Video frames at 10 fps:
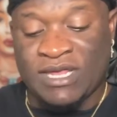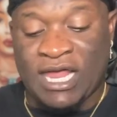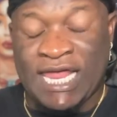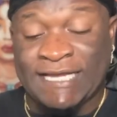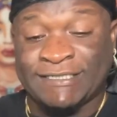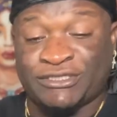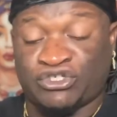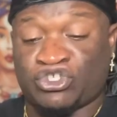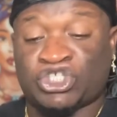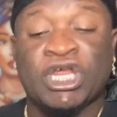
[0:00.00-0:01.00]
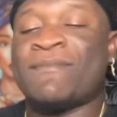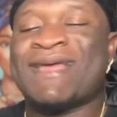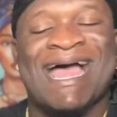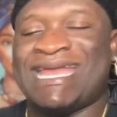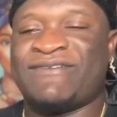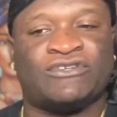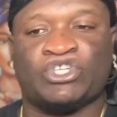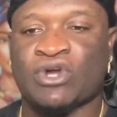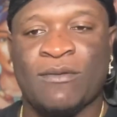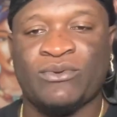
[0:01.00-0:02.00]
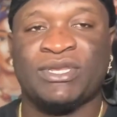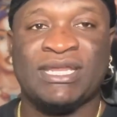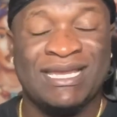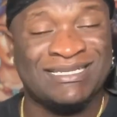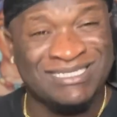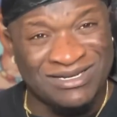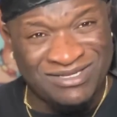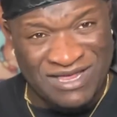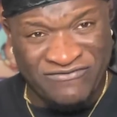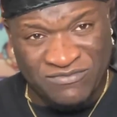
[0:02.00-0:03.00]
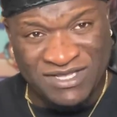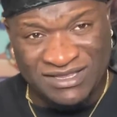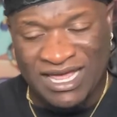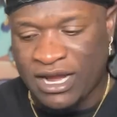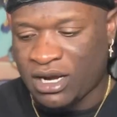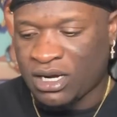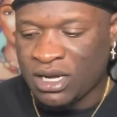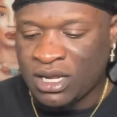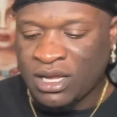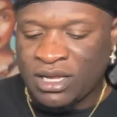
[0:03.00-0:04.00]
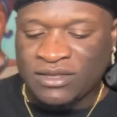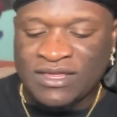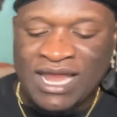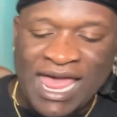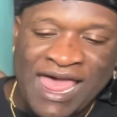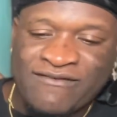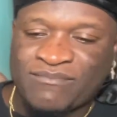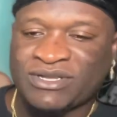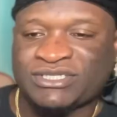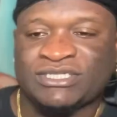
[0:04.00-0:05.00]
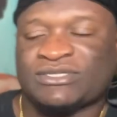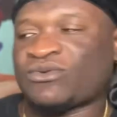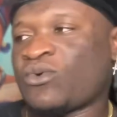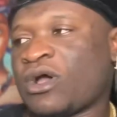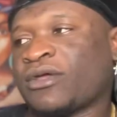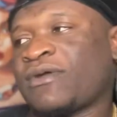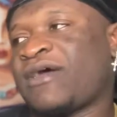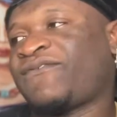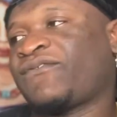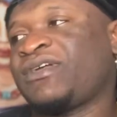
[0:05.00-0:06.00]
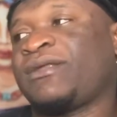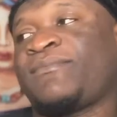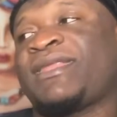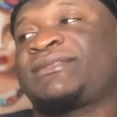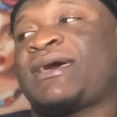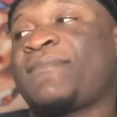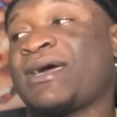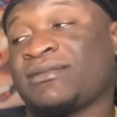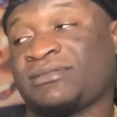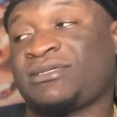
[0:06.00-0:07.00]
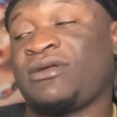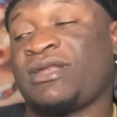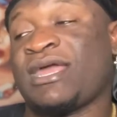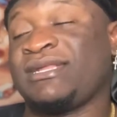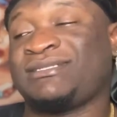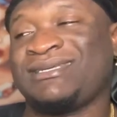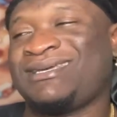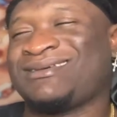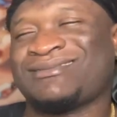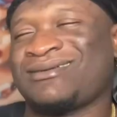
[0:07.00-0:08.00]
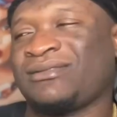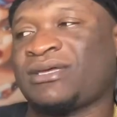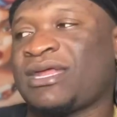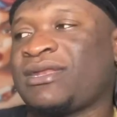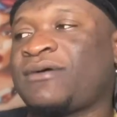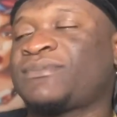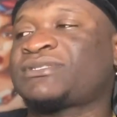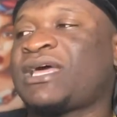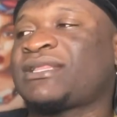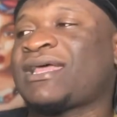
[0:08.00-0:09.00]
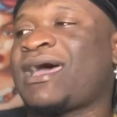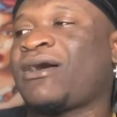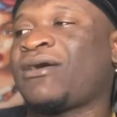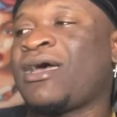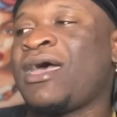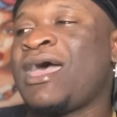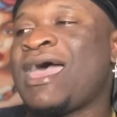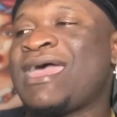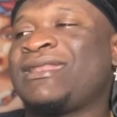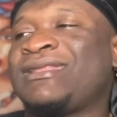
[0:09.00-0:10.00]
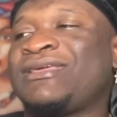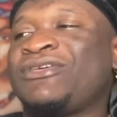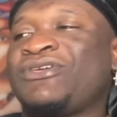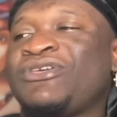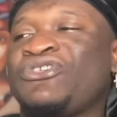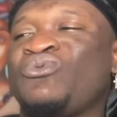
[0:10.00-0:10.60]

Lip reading: in some kind of trouble. Didn't necessarily have to be there. Then I have been just walking around freedom. By the time I turned 18, I started looking at numbers like that. And you